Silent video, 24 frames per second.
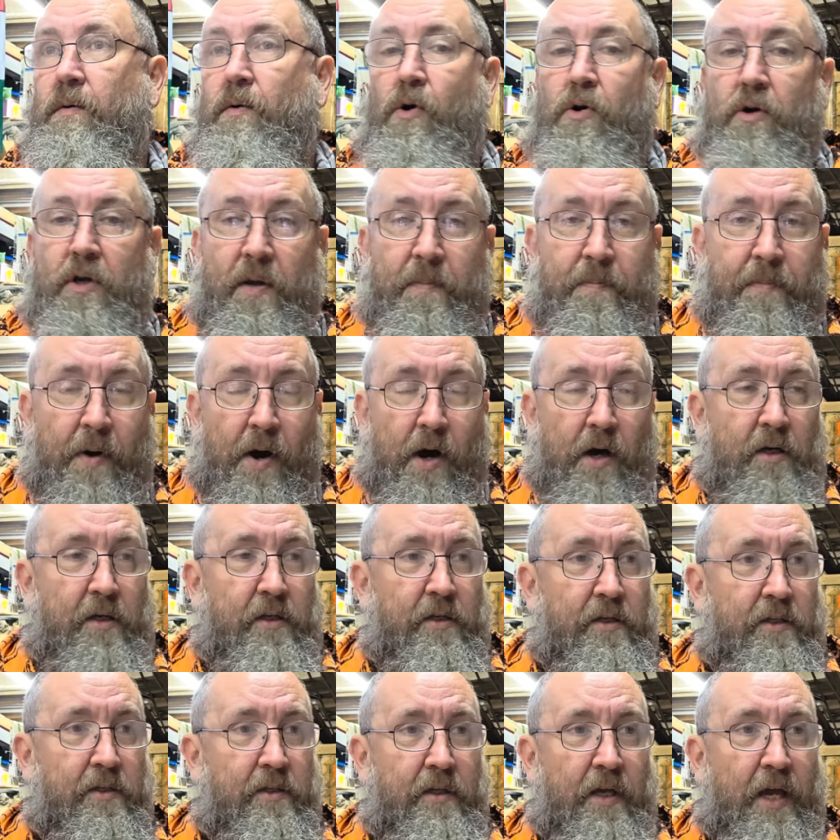hockey
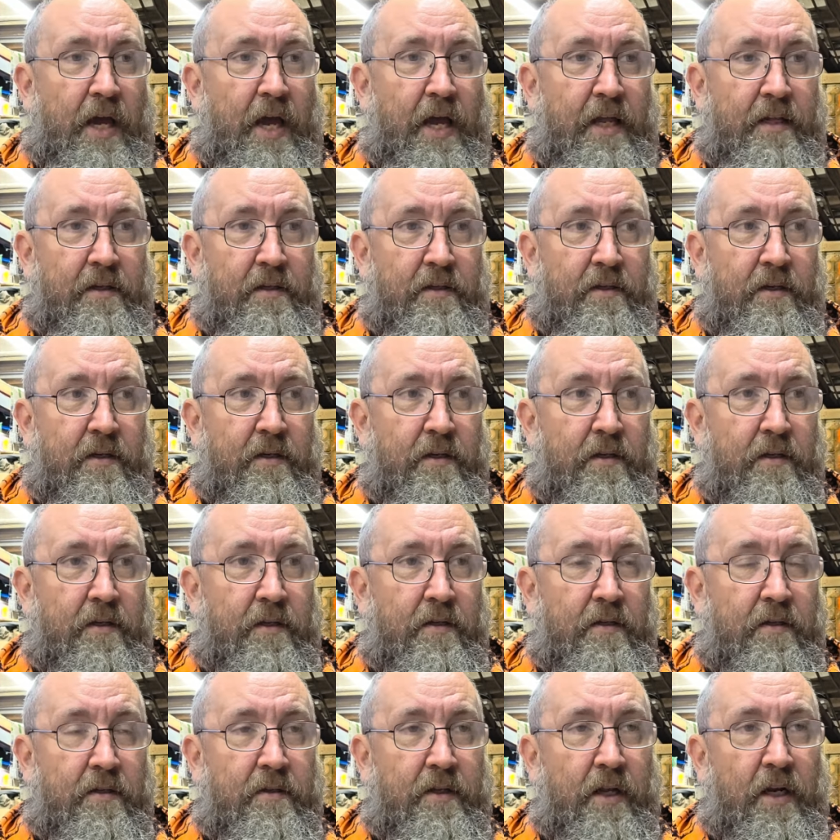pucks, and
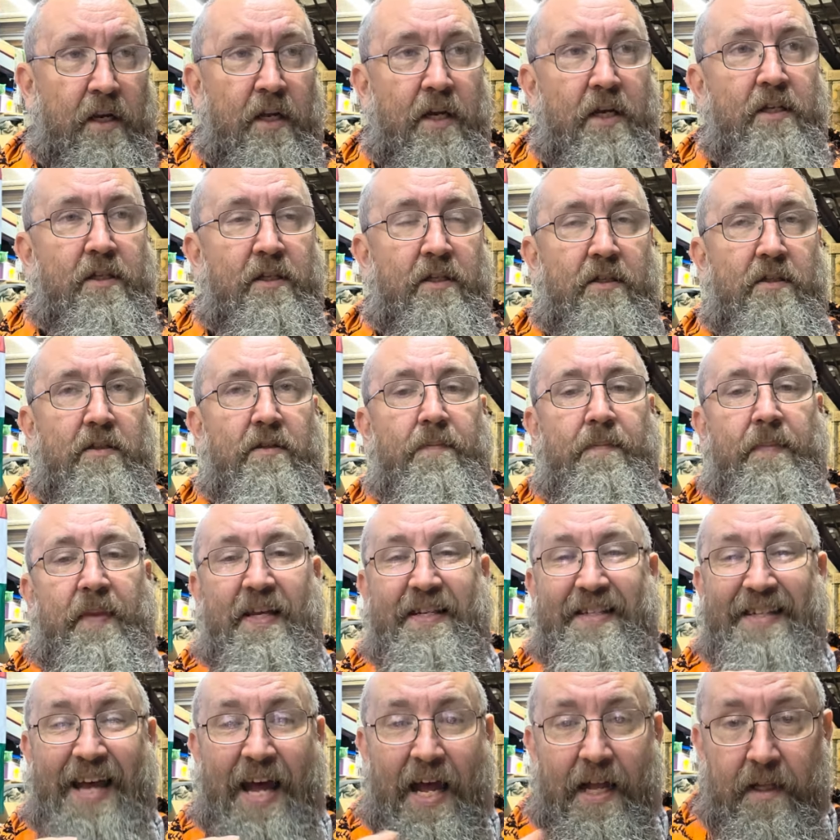the list
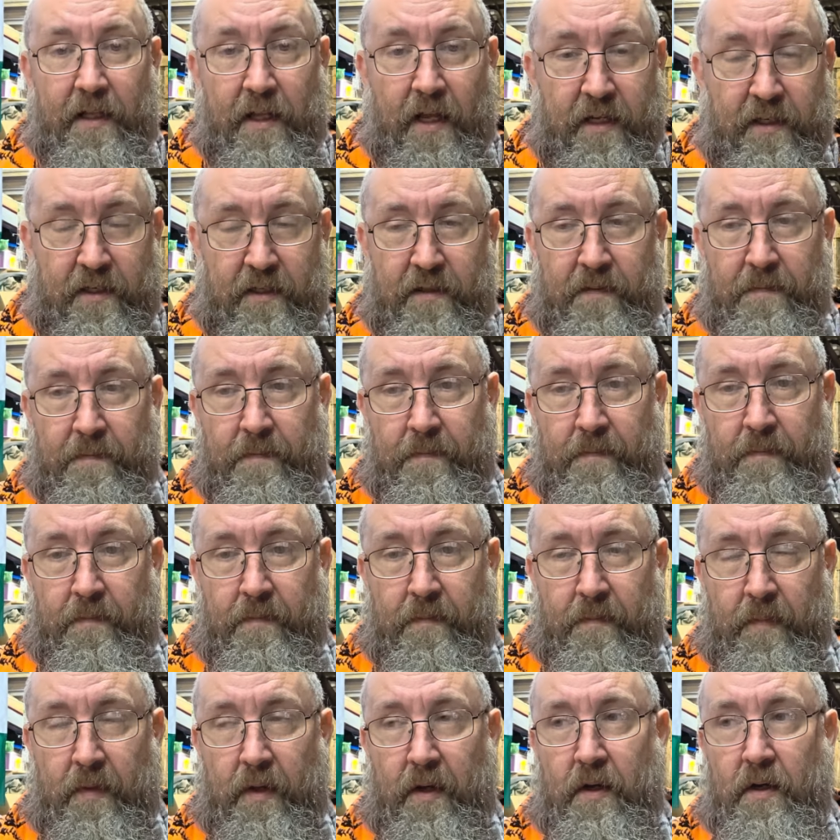is endless,
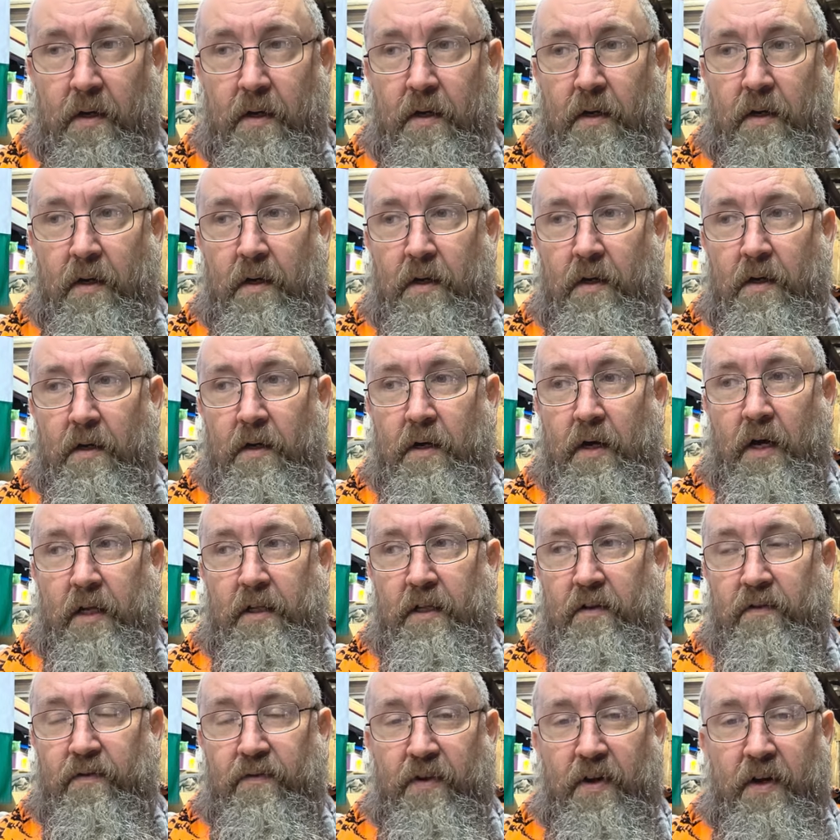
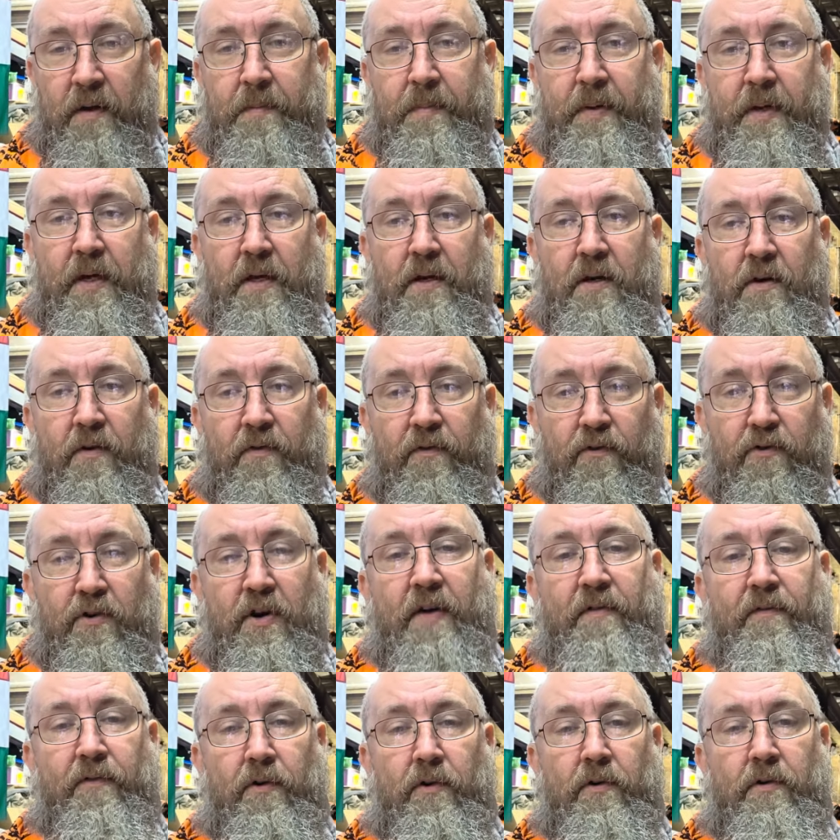and it will be
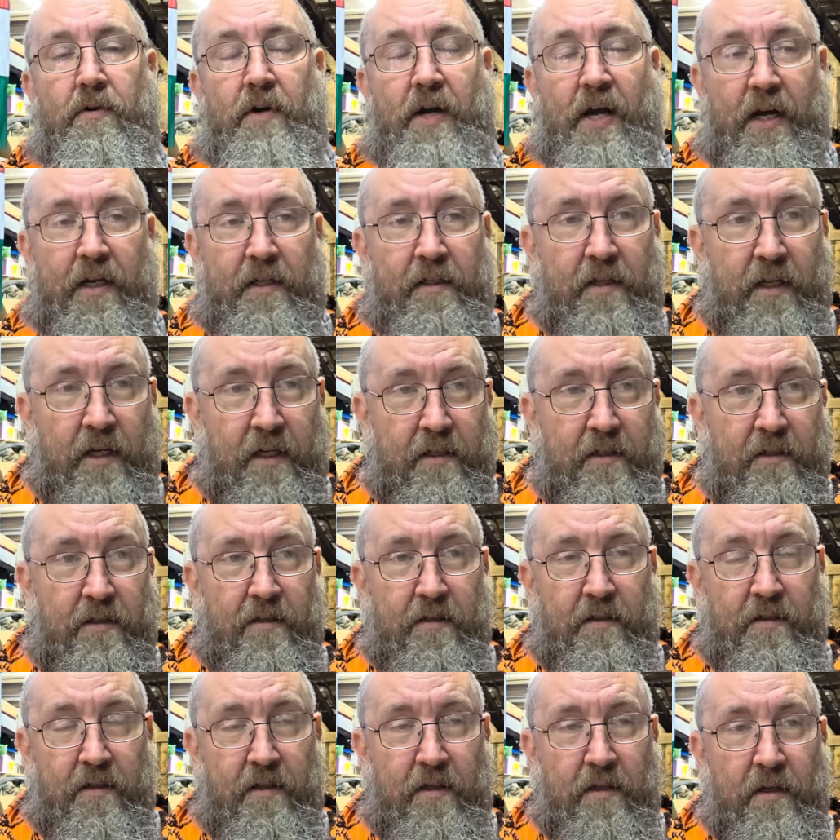forever
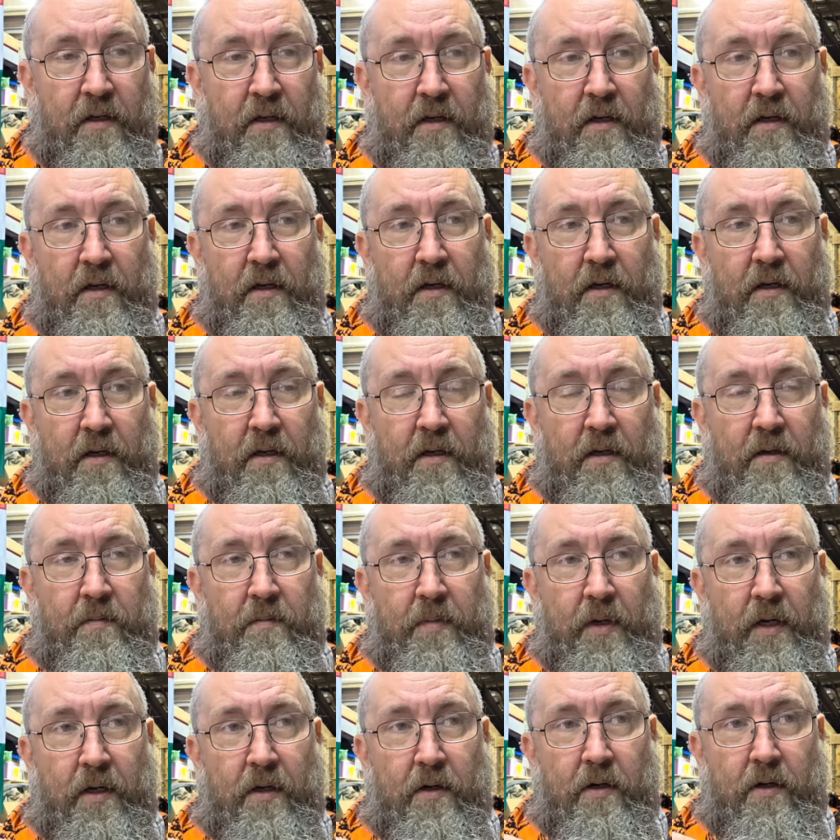endless,
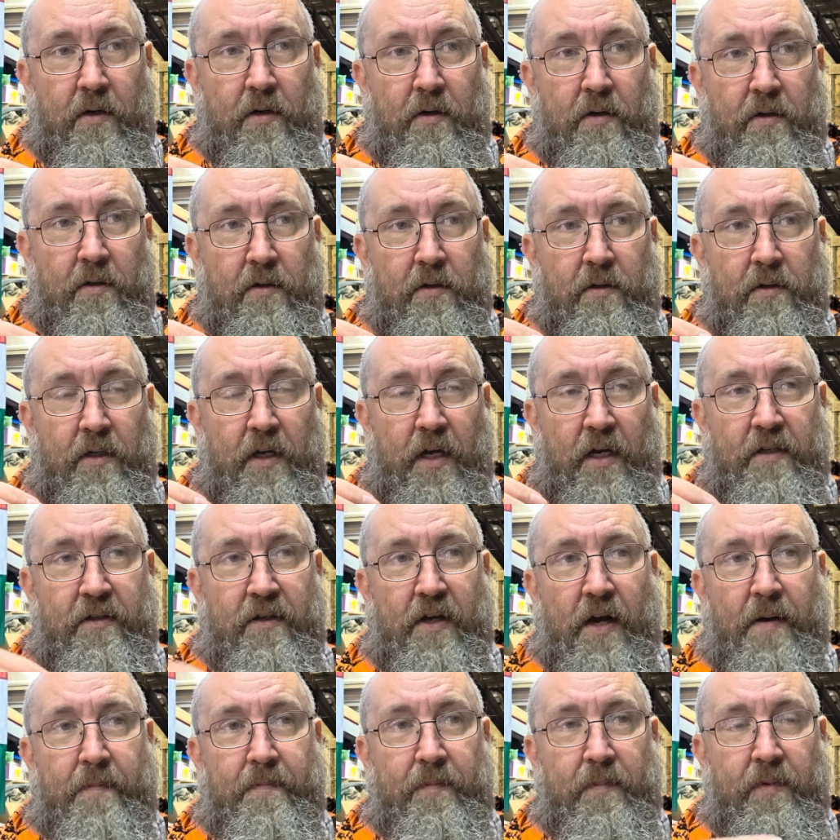because as
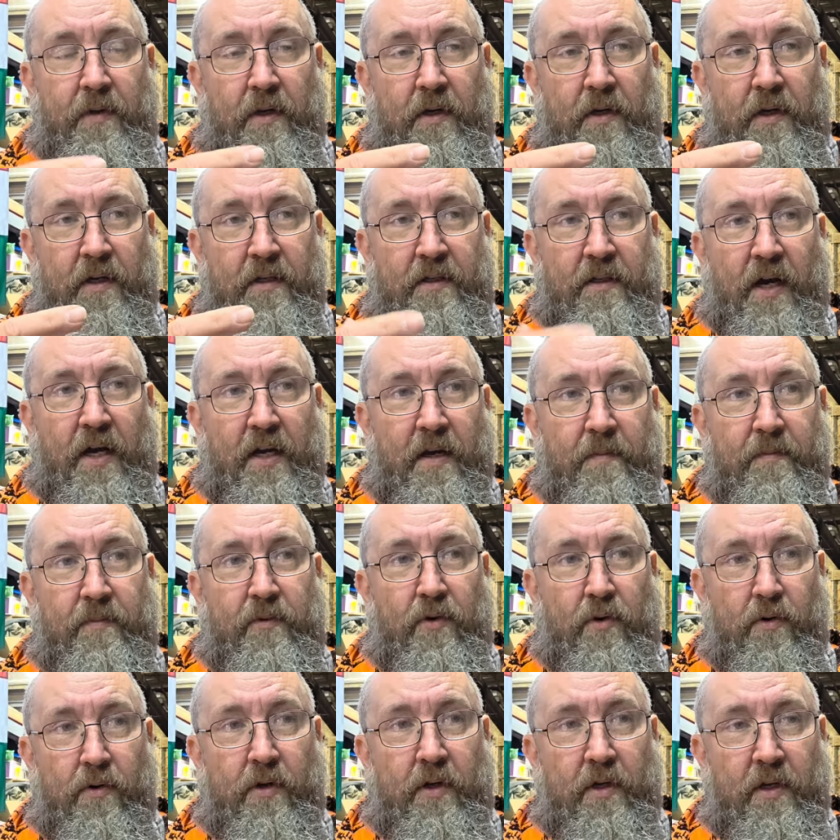I am
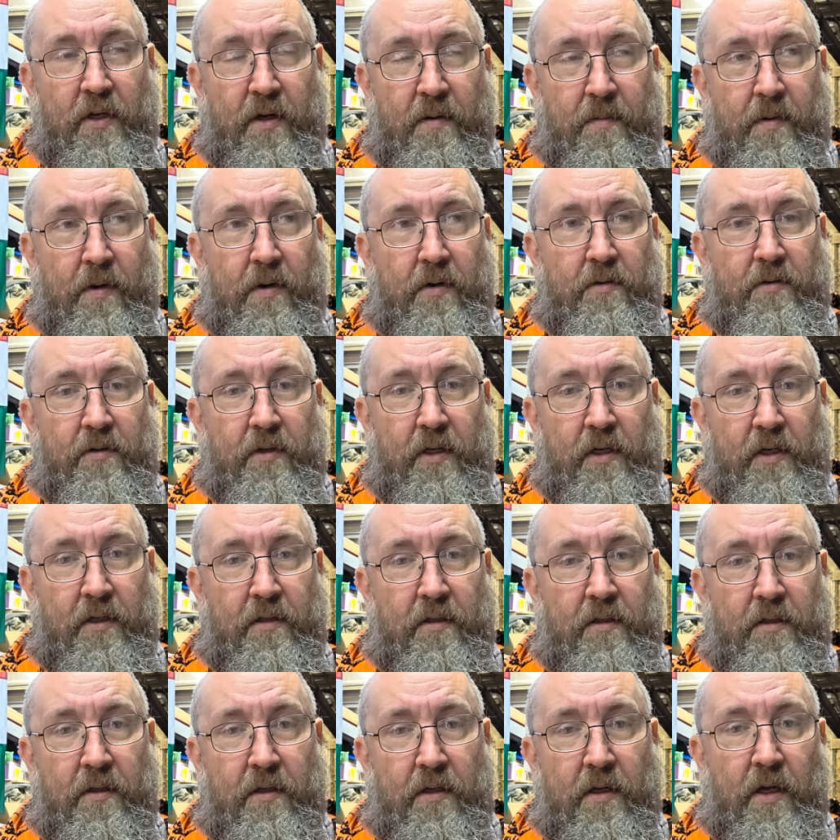talking about
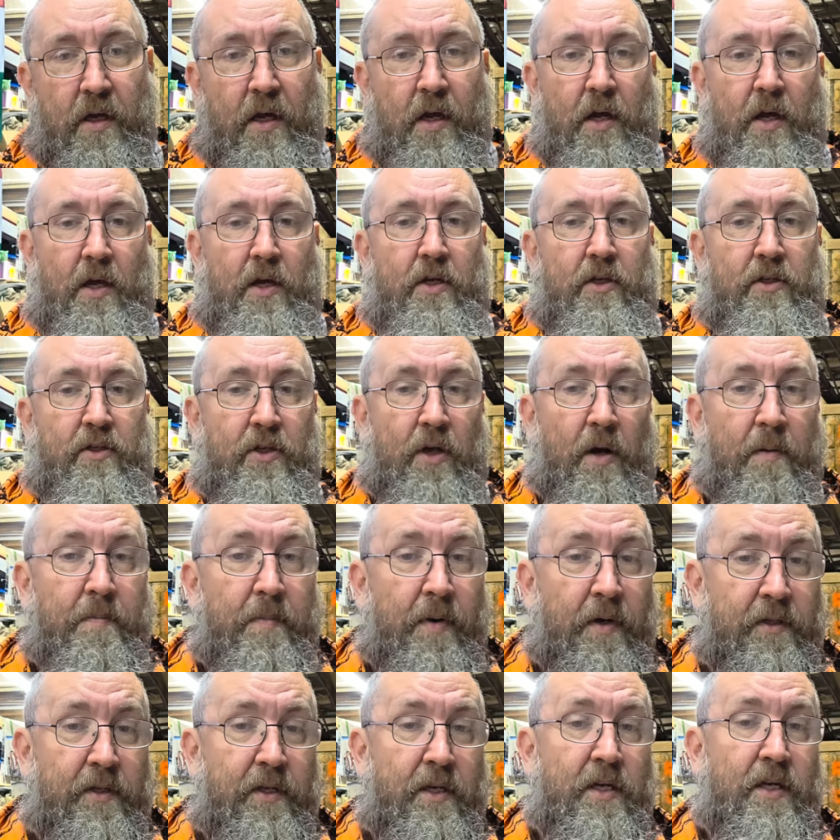it,
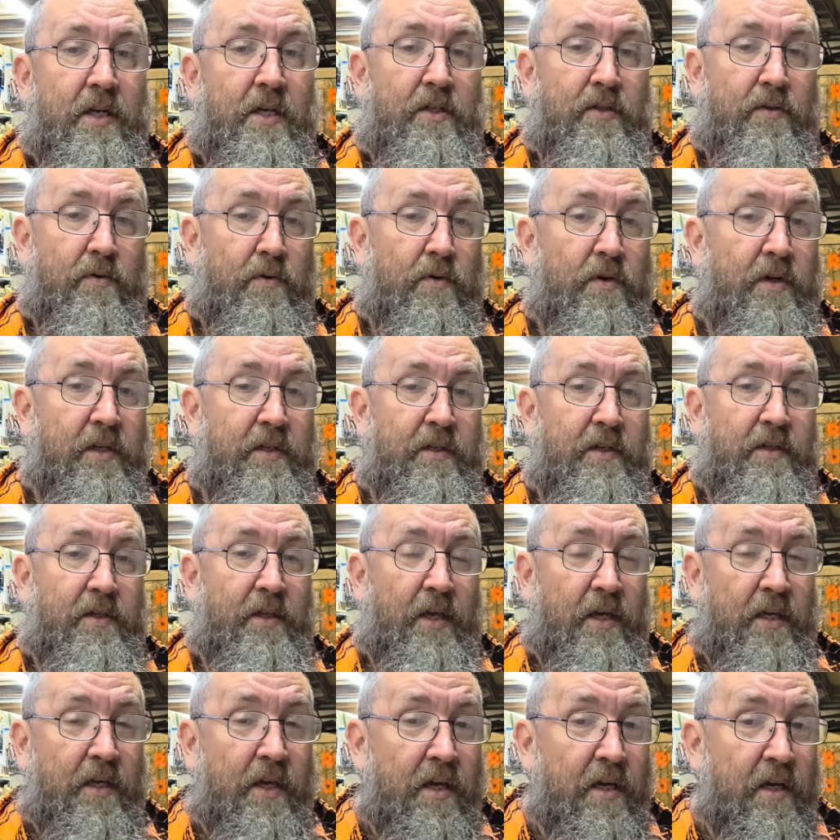somebody is already
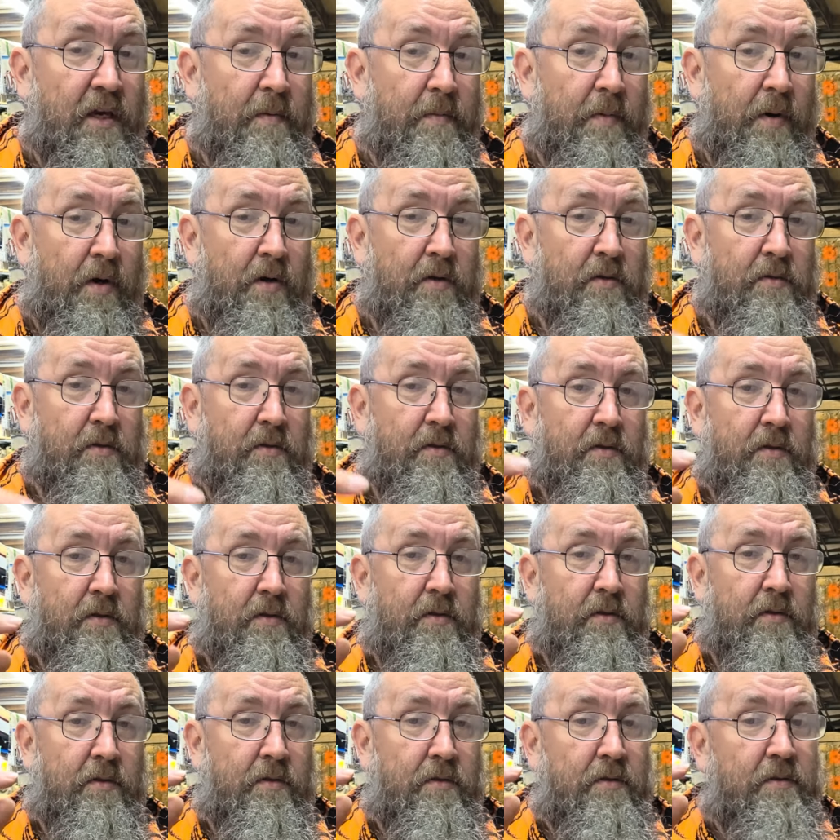thinking about
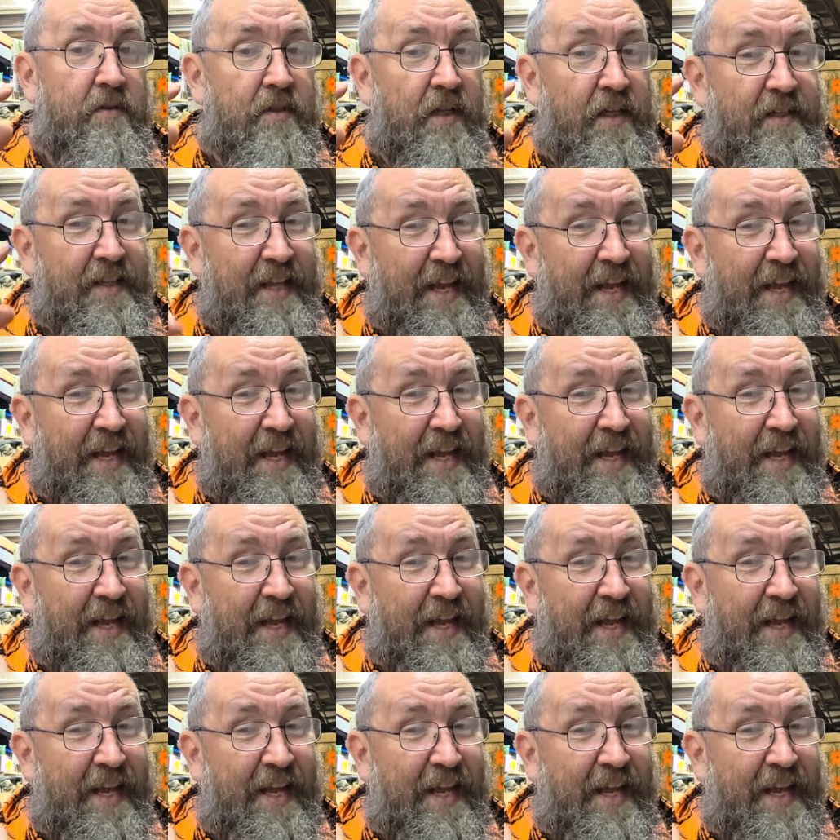the